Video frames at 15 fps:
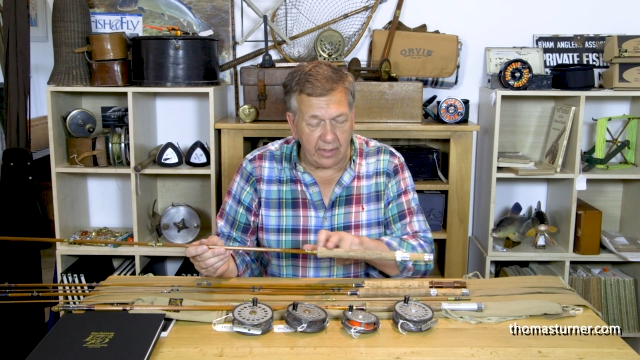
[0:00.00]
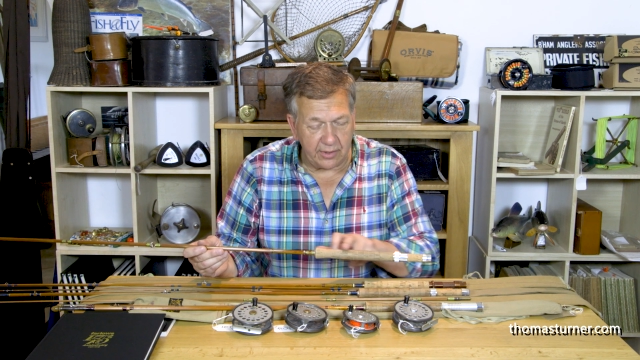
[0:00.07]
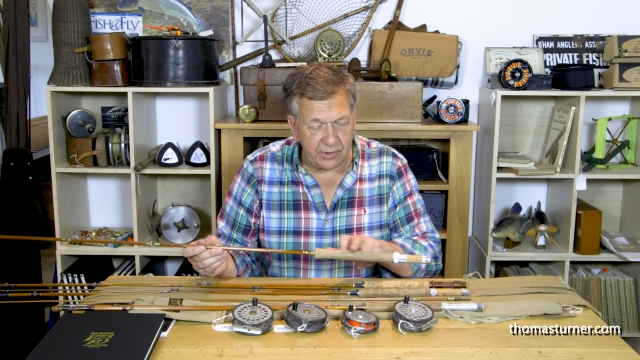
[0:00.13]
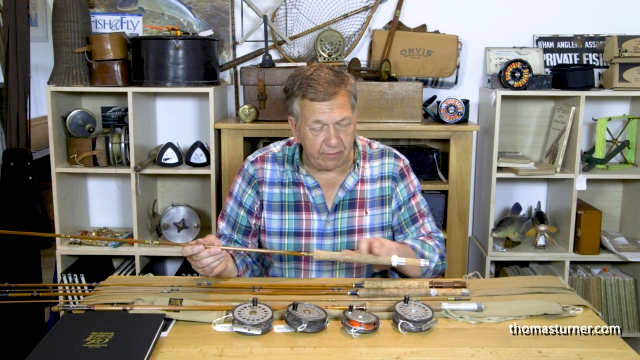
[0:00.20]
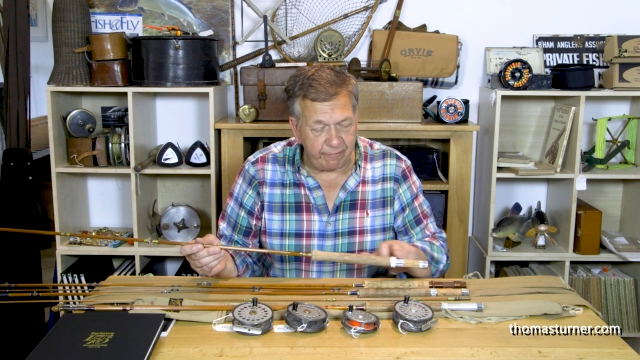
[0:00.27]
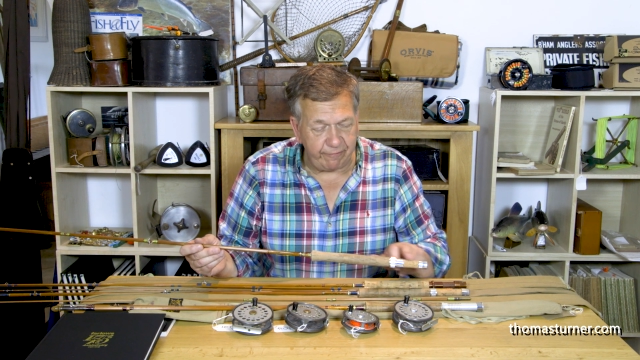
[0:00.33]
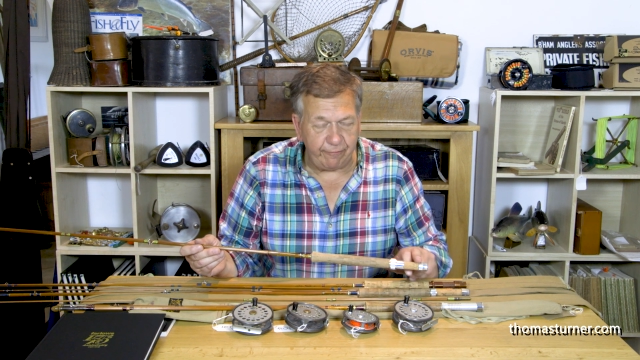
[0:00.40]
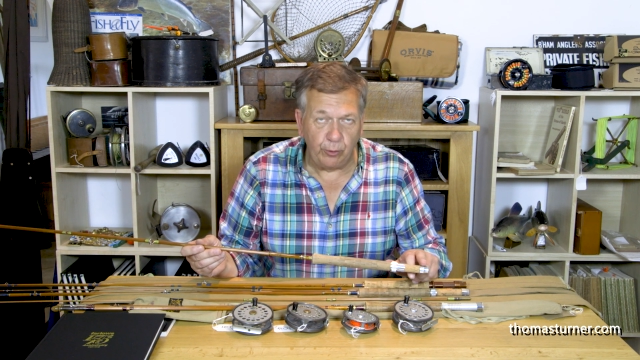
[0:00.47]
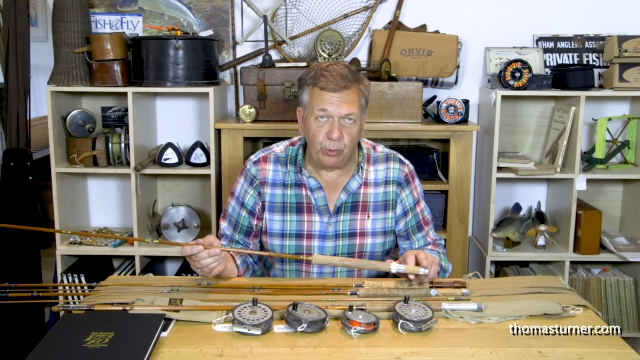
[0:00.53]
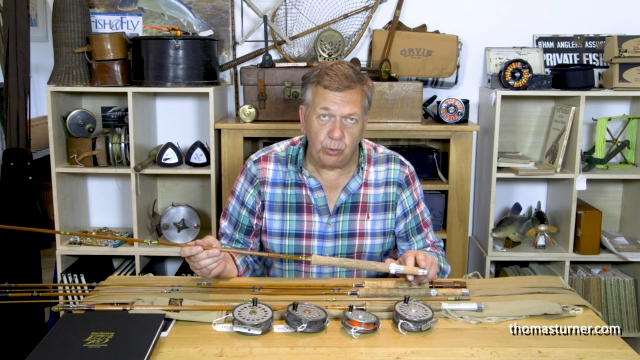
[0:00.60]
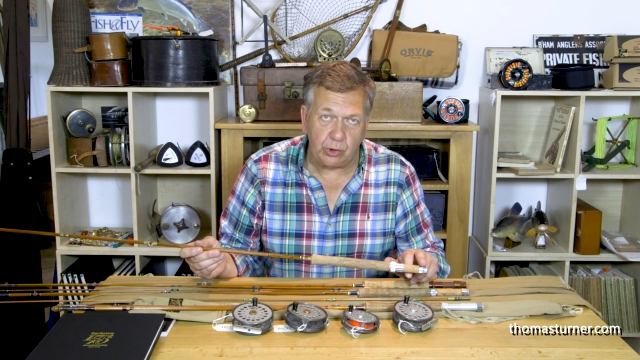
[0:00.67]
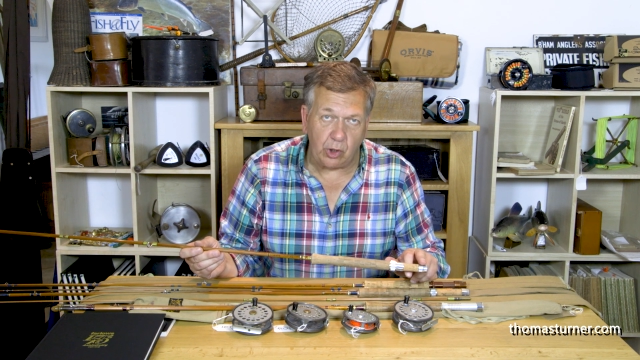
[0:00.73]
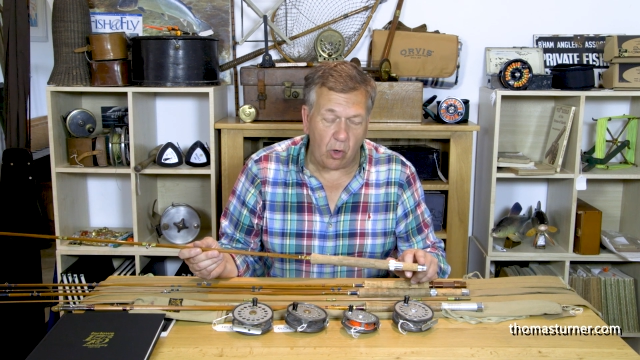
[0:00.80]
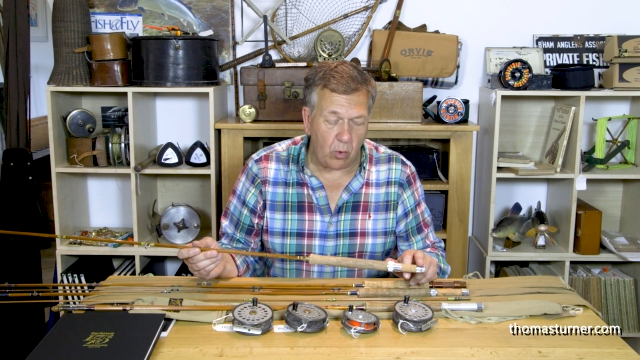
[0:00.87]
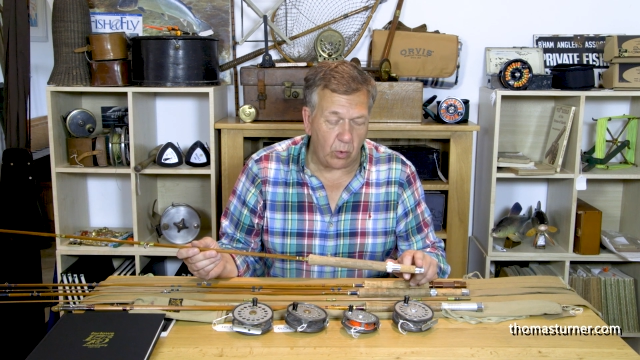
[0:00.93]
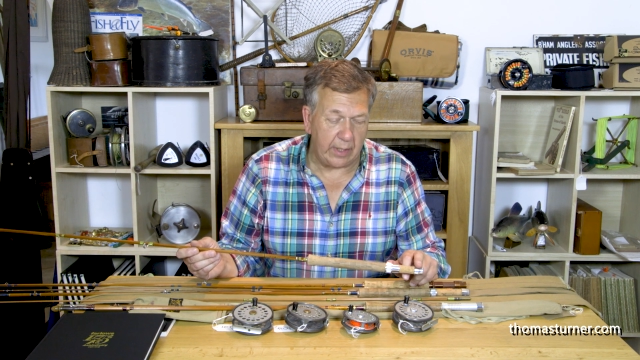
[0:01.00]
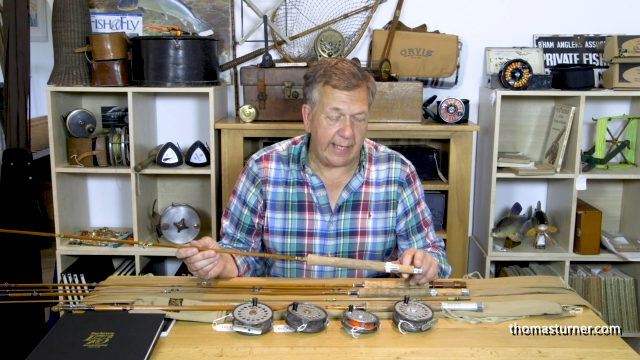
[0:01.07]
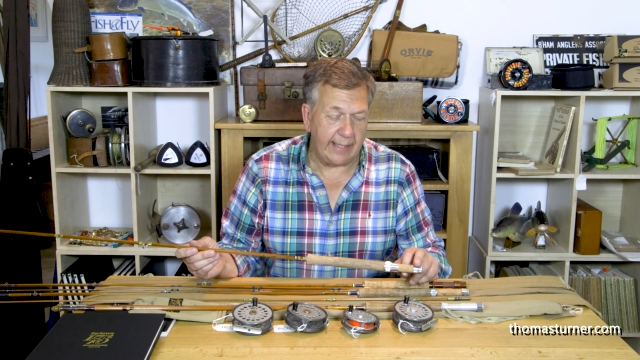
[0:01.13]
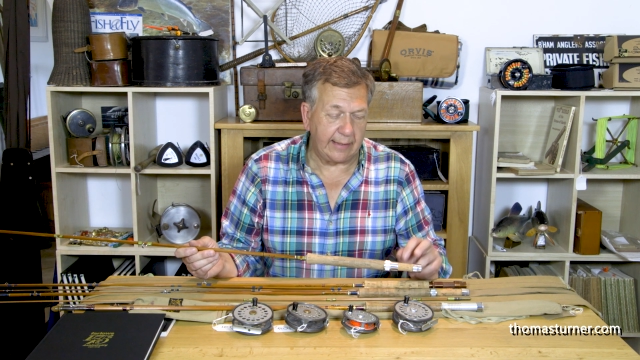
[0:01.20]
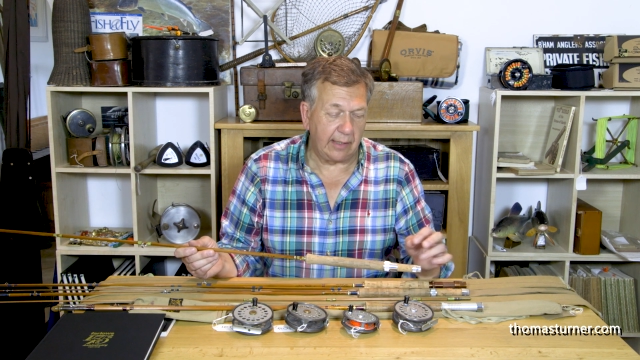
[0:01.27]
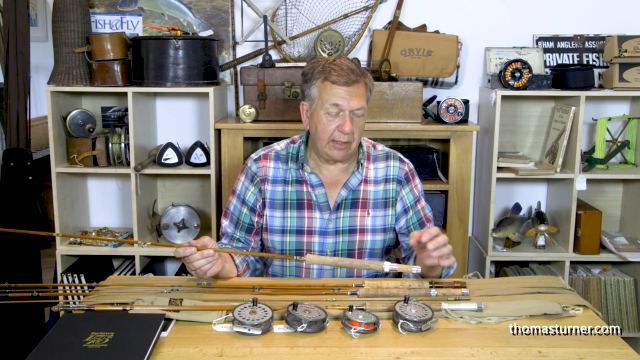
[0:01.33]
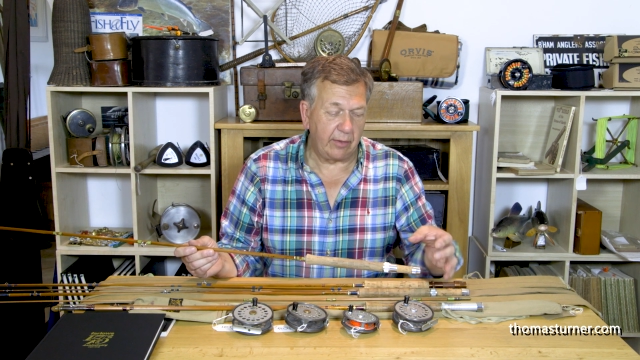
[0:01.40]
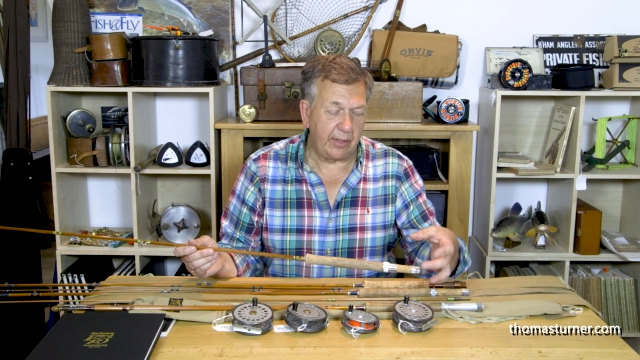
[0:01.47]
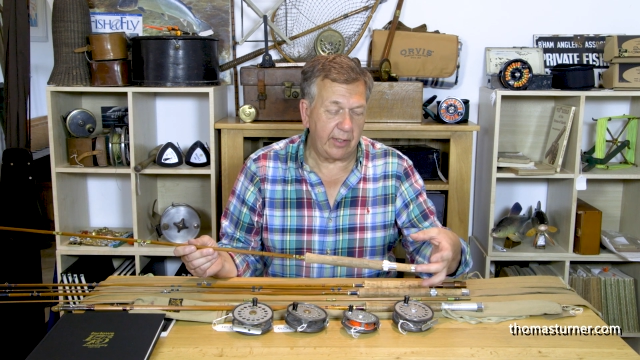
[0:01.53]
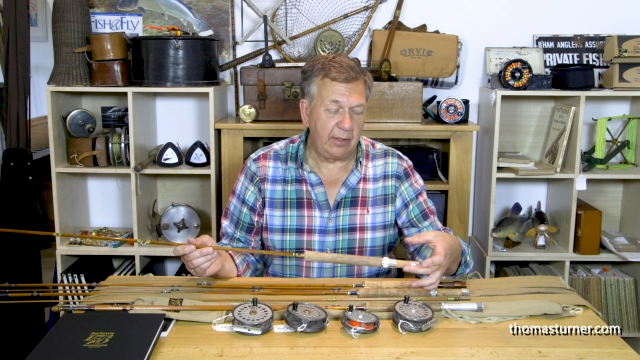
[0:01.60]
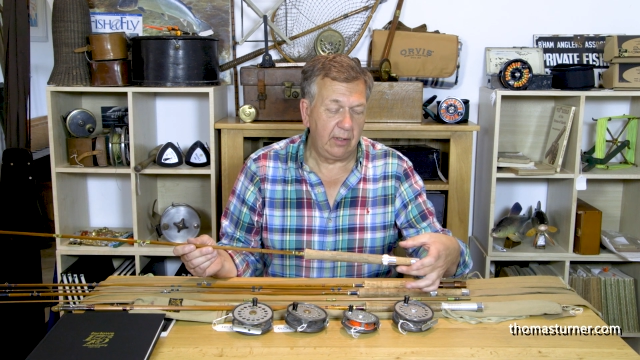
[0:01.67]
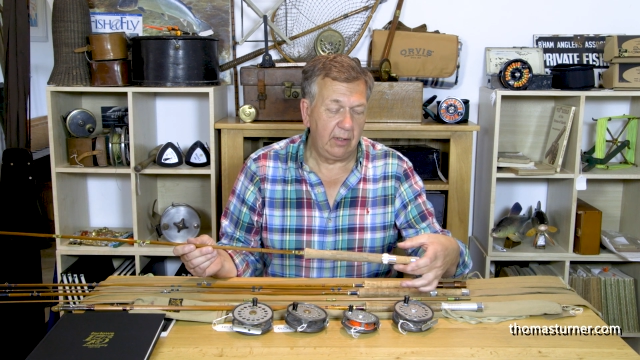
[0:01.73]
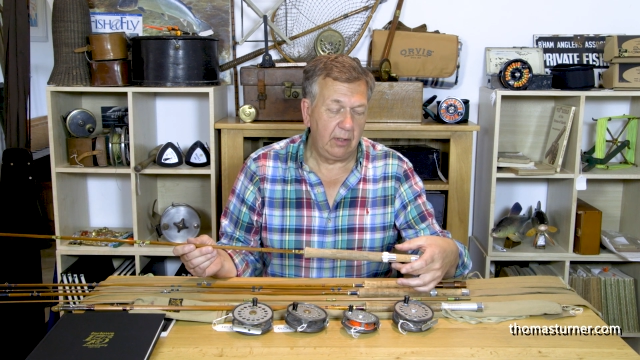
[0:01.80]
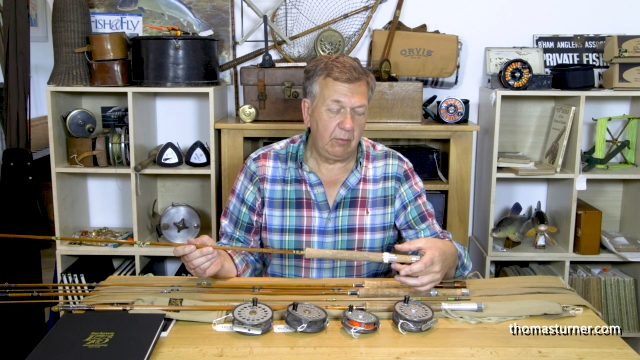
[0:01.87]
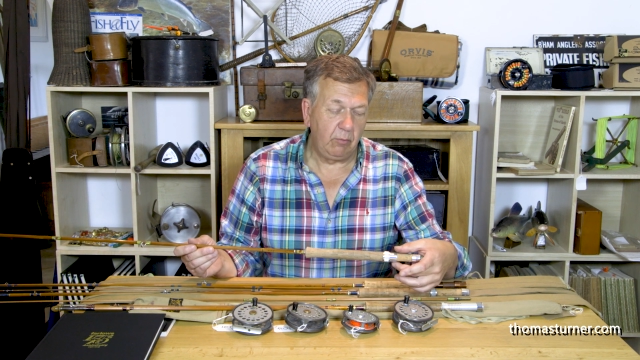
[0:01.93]
It has a full cork handle
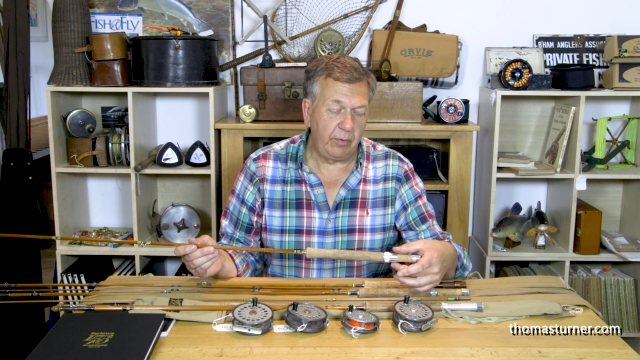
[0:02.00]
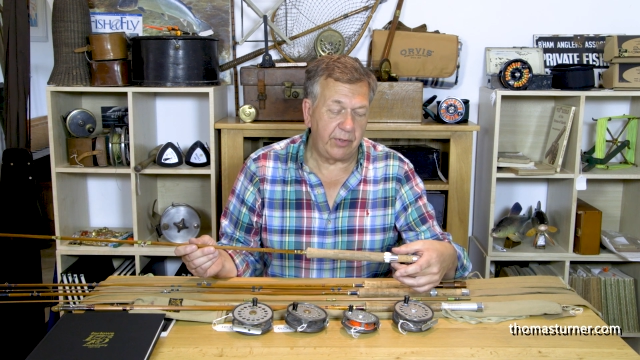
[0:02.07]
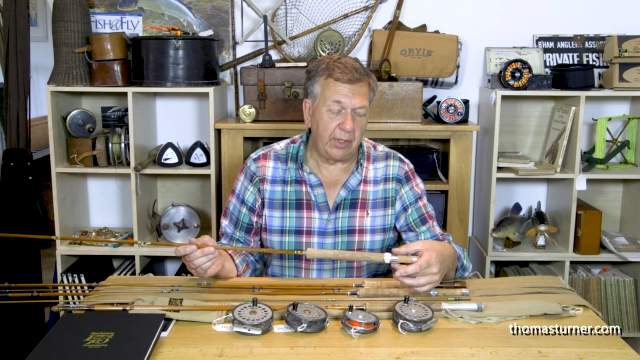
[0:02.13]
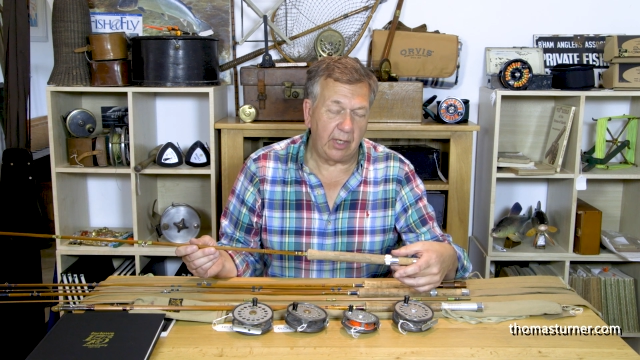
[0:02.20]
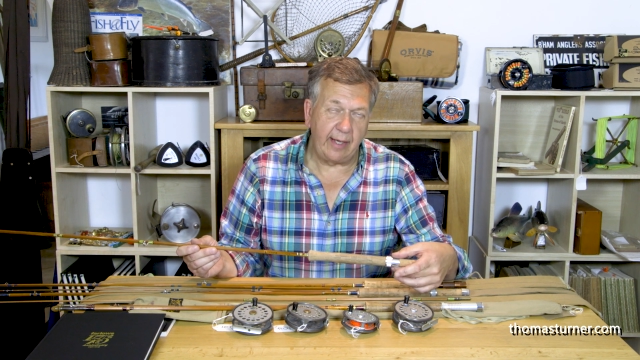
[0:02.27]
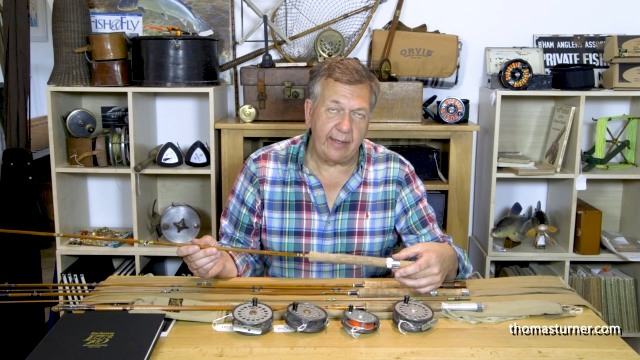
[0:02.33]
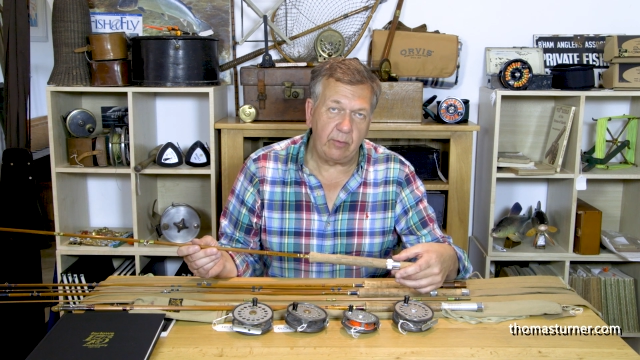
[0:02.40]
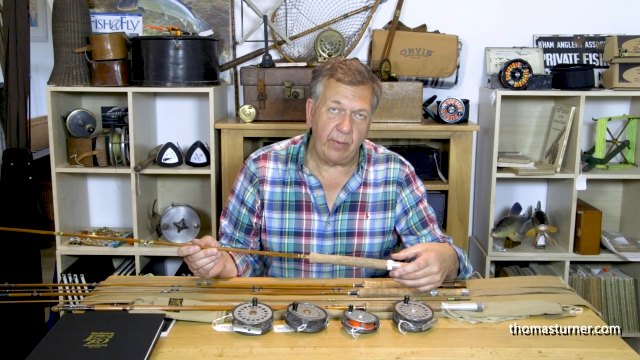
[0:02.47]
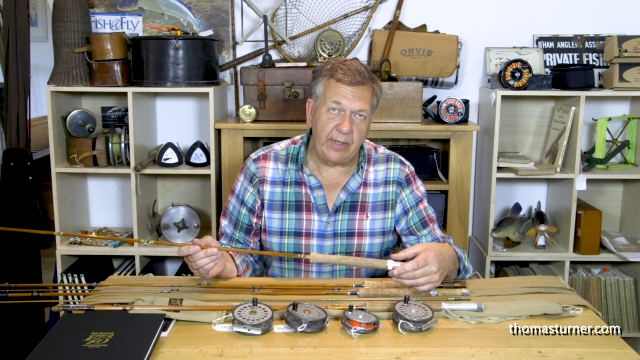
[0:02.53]
on it with the